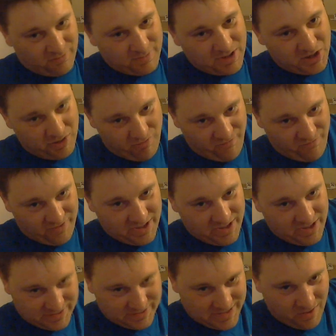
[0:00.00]
for me. The other
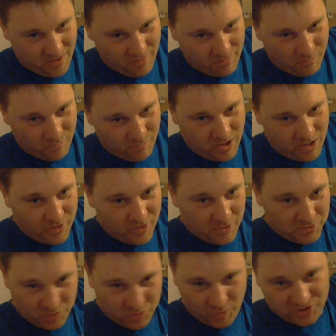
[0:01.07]
thing is that when I
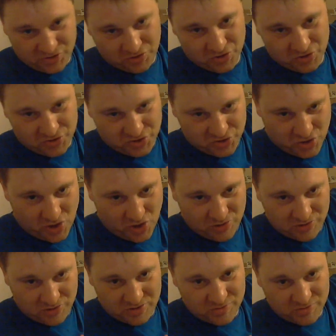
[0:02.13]
went up to the west coast of
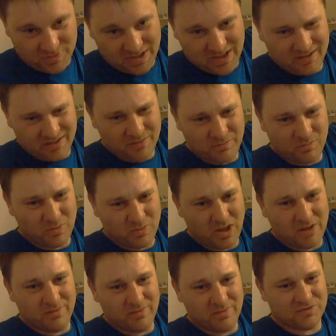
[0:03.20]
Scotland as well, and
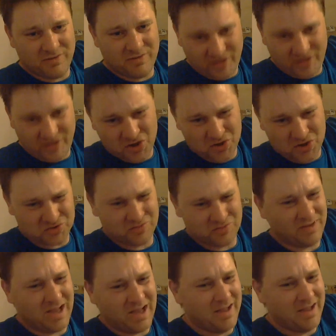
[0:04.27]
I've seen videos
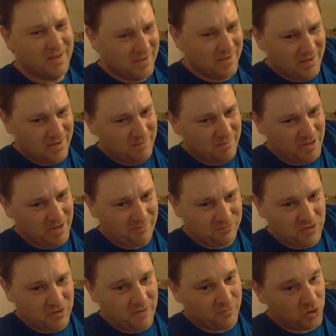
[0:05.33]
and stuff like that, but
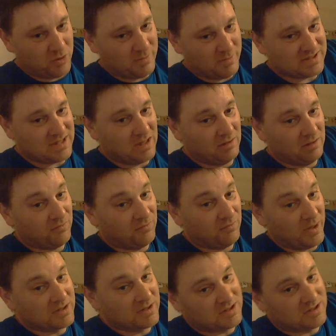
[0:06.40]
I've even done it myself,
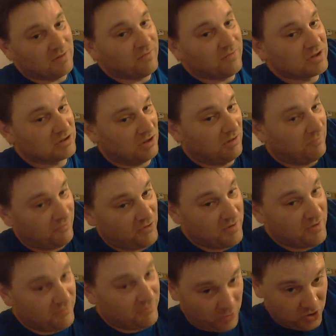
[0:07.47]
where you can see things a lot
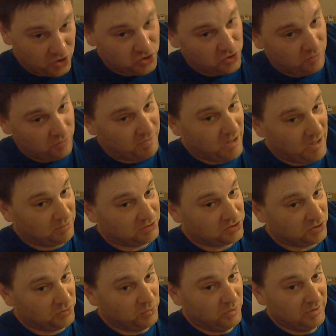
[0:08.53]
further than what you should be able
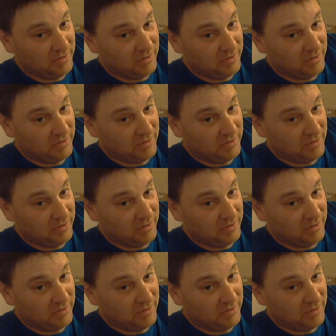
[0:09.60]
to.